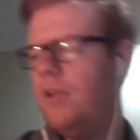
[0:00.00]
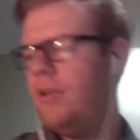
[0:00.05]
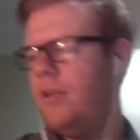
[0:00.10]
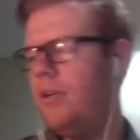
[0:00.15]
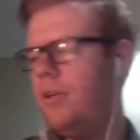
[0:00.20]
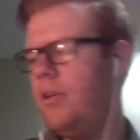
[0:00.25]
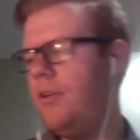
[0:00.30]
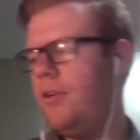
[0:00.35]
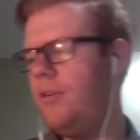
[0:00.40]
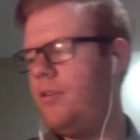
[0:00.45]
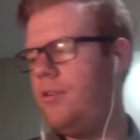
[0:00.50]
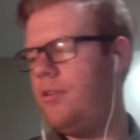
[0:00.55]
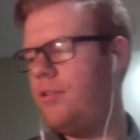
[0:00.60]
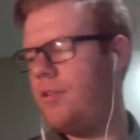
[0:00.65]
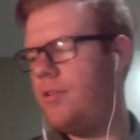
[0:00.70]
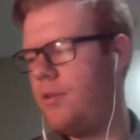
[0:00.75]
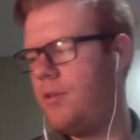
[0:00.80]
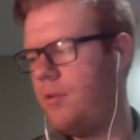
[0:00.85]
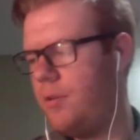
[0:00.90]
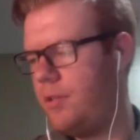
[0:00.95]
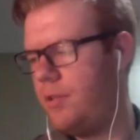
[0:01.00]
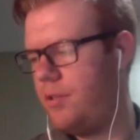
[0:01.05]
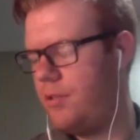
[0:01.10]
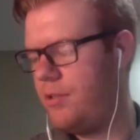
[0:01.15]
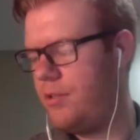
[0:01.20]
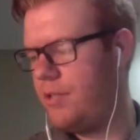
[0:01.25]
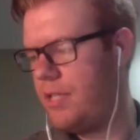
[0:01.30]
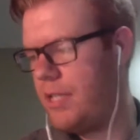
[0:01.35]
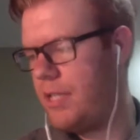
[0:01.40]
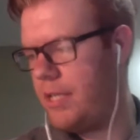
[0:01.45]
you're just going to
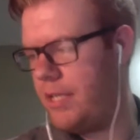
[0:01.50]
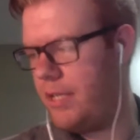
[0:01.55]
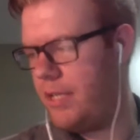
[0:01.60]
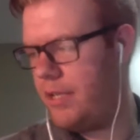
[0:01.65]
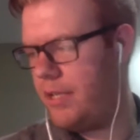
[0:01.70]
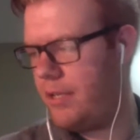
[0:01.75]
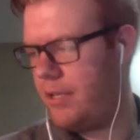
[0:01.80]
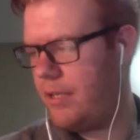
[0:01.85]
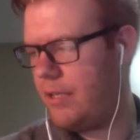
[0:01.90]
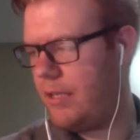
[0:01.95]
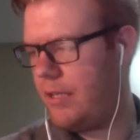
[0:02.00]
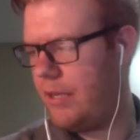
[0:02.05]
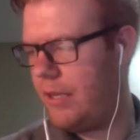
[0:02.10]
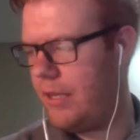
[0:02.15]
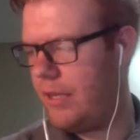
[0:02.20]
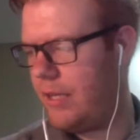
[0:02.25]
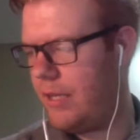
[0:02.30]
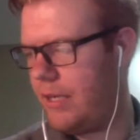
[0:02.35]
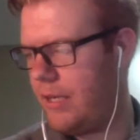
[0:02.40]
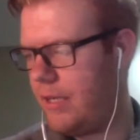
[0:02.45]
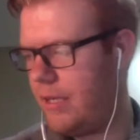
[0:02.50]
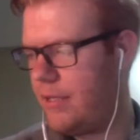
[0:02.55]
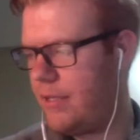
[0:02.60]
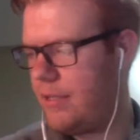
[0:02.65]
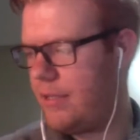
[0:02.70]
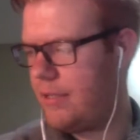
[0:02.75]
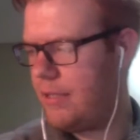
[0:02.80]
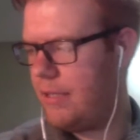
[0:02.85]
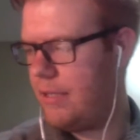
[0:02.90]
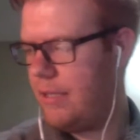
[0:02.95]
say that
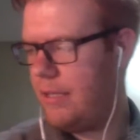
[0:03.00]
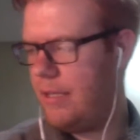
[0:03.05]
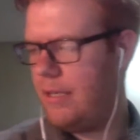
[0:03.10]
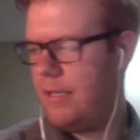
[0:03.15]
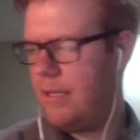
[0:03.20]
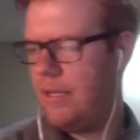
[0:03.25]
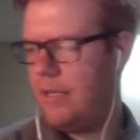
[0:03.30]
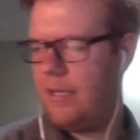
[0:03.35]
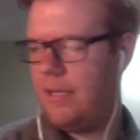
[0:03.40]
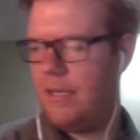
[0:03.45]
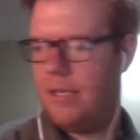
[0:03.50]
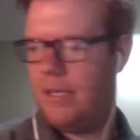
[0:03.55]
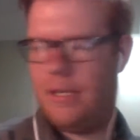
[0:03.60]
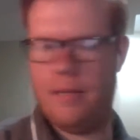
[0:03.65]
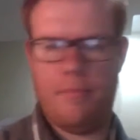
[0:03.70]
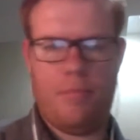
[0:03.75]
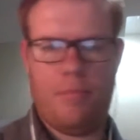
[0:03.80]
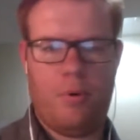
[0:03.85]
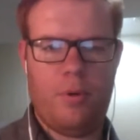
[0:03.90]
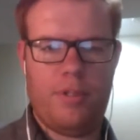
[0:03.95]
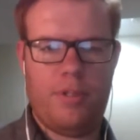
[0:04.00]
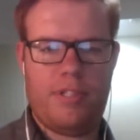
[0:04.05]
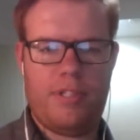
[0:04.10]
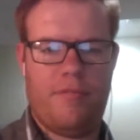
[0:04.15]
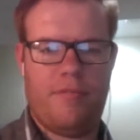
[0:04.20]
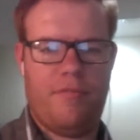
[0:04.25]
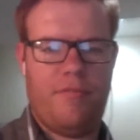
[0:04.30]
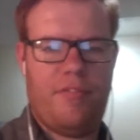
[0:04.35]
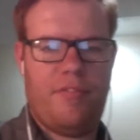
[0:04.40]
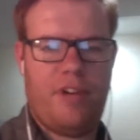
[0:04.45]

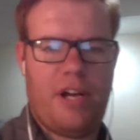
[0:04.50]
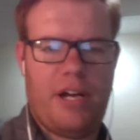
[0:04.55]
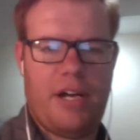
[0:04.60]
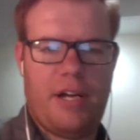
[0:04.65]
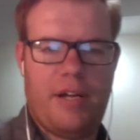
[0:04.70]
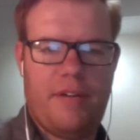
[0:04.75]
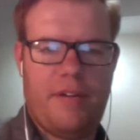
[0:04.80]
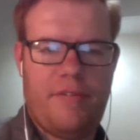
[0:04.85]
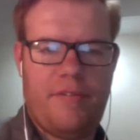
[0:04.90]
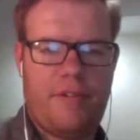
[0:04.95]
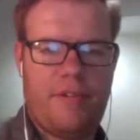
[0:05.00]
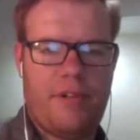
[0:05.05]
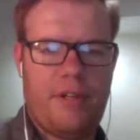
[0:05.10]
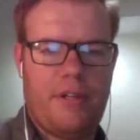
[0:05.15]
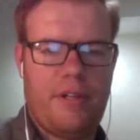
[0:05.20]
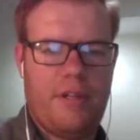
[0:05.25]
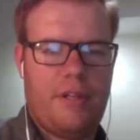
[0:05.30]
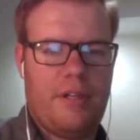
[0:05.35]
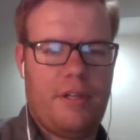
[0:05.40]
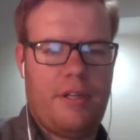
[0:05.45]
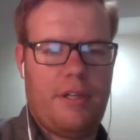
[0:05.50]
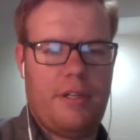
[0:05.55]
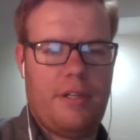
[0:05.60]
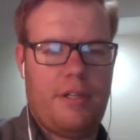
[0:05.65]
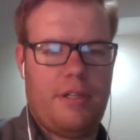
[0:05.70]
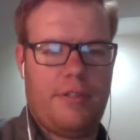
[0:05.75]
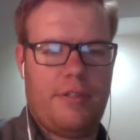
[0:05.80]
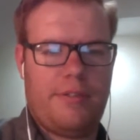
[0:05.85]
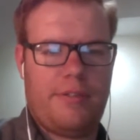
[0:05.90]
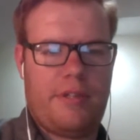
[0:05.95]
0.75
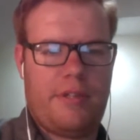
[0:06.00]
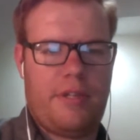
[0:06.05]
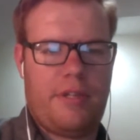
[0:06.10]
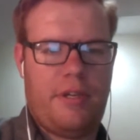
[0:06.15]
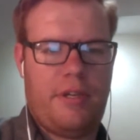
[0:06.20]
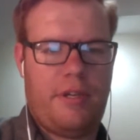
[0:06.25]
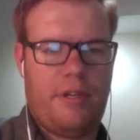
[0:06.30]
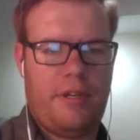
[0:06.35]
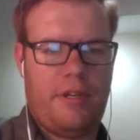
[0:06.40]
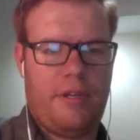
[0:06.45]
is the